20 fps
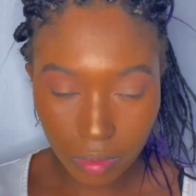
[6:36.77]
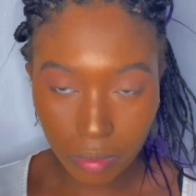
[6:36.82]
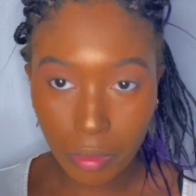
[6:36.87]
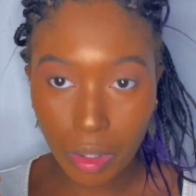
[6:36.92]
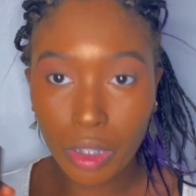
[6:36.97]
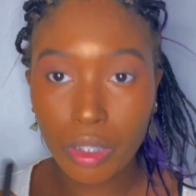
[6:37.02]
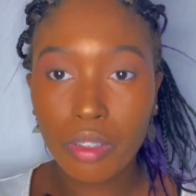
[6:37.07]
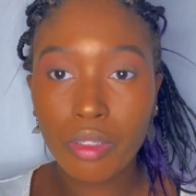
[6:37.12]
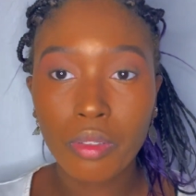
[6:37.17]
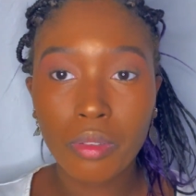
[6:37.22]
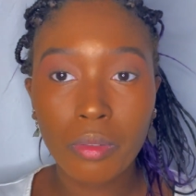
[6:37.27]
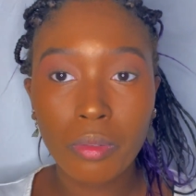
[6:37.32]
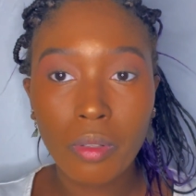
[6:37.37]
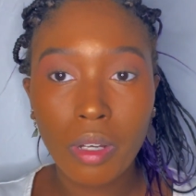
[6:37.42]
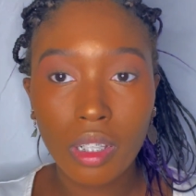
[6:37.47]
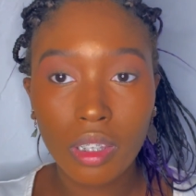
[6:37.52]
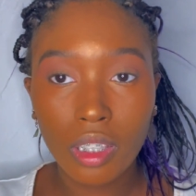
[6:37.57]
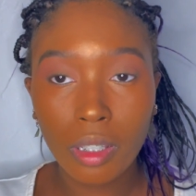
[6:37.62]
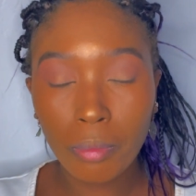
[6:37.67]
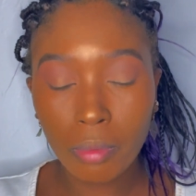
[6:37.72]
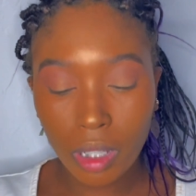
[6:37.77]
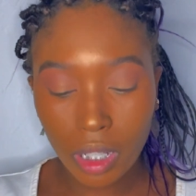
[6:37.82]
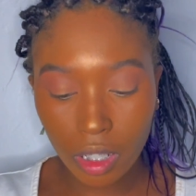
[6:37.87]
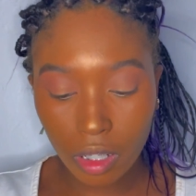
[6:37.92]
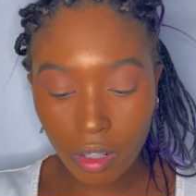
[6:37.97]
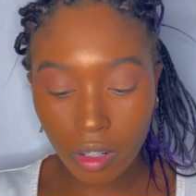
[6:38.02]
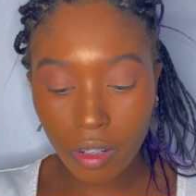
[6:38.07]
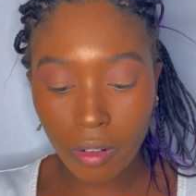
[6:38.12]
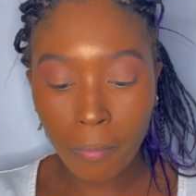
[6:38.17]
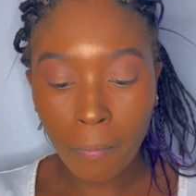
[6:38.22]
We do a lip
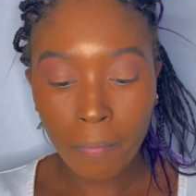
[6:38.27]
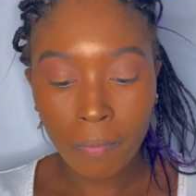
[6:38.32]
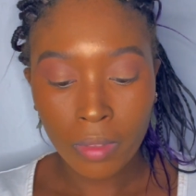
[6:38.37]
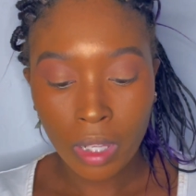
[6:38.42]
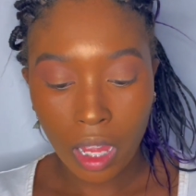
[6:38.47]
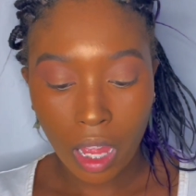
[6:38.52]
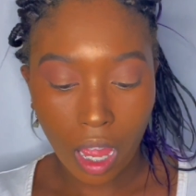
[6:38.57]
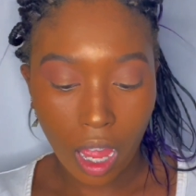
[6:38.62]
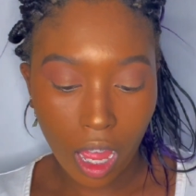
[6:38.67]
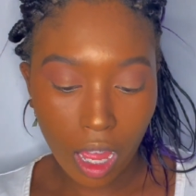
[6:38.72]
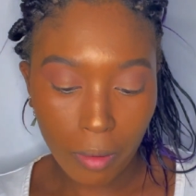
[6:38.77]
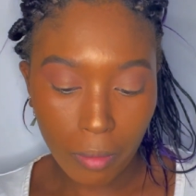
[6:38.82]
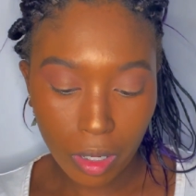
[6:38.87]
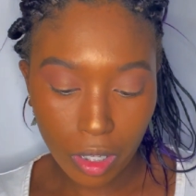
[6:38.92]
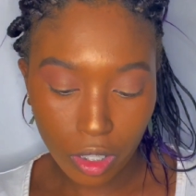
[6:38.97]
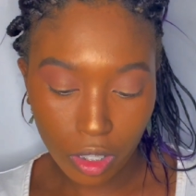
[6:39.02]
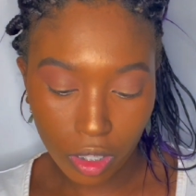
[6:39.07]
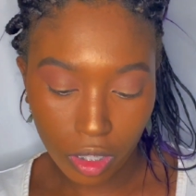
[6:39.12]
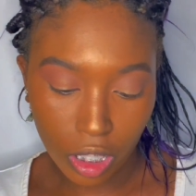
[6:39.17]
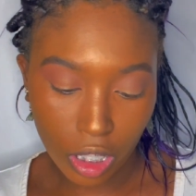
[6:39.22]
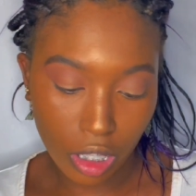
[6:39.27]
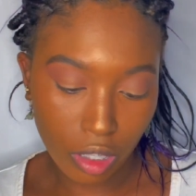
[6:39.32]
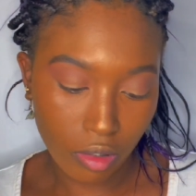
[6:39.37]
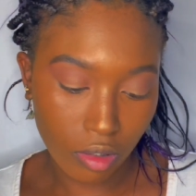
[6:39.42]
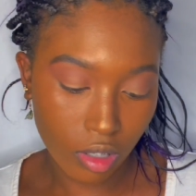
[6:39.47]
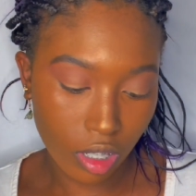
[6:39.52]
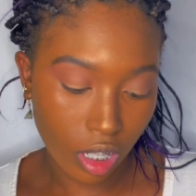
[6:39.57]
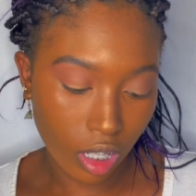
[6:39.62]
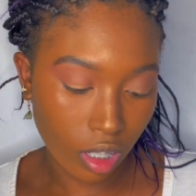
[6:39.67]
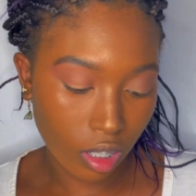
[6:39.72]
liner. I'm actually
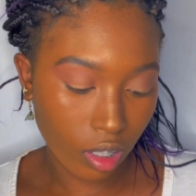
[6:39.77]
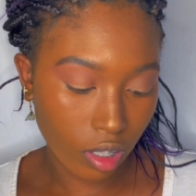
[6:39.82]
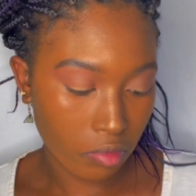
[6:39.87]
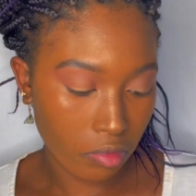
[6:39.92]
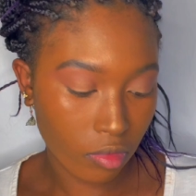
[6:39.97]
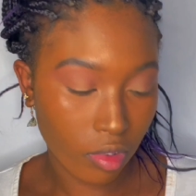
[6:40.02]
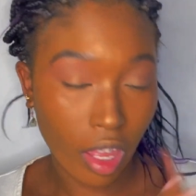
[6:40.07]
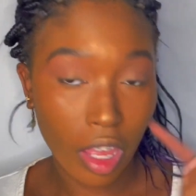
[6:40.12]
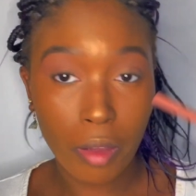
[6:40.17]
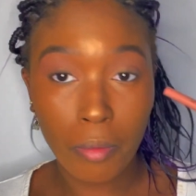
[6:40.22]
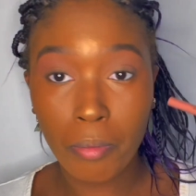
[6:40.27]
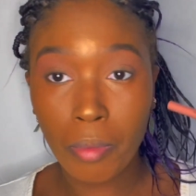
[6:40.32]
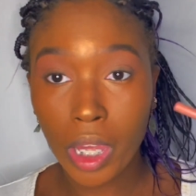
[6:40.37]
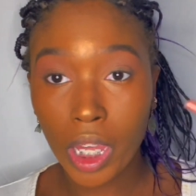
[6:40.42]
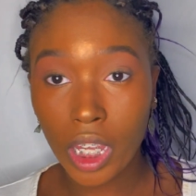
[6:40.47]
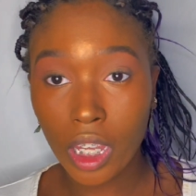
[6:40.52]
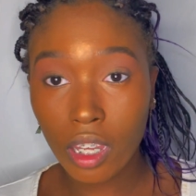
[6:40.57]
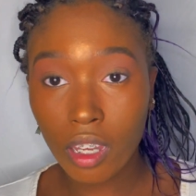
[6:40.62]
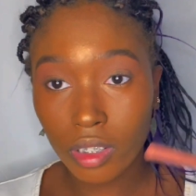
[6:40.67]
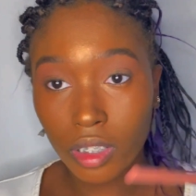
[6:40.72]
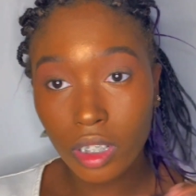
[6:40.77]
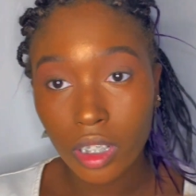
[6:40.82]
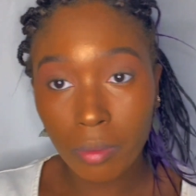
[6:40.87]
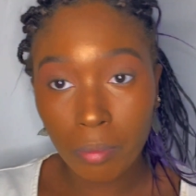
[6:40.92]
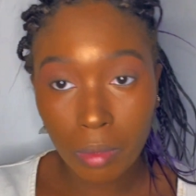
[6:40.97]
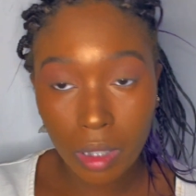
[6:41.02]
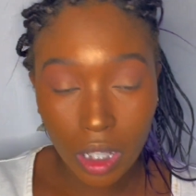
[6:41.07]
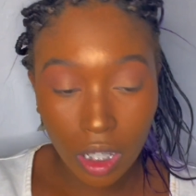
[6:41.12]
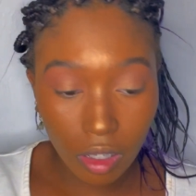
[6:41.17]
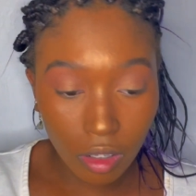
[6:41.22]
using a pink lip
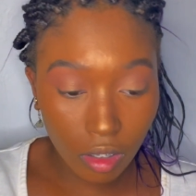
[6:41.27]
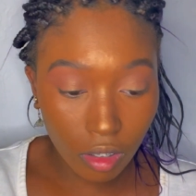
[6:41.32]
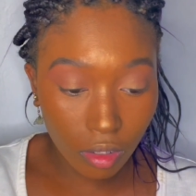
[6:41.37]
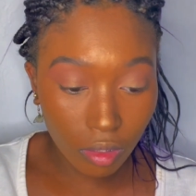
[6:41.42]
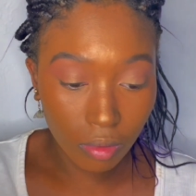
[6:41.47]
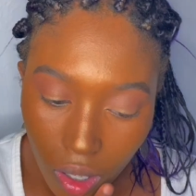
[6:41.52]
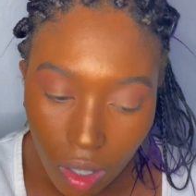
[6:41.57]
liner.